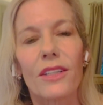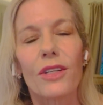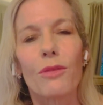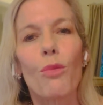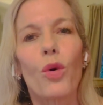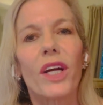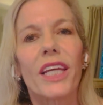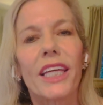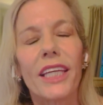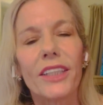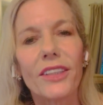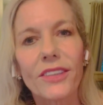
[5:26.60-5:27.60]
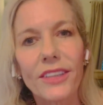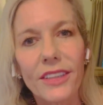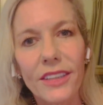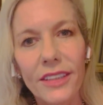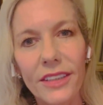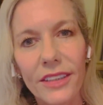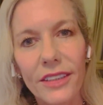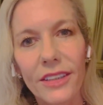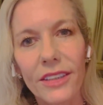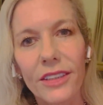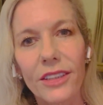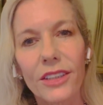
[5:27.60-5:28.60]
more healed,
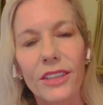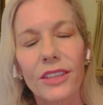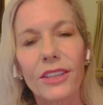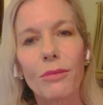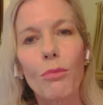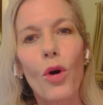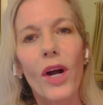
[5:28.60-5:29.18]
more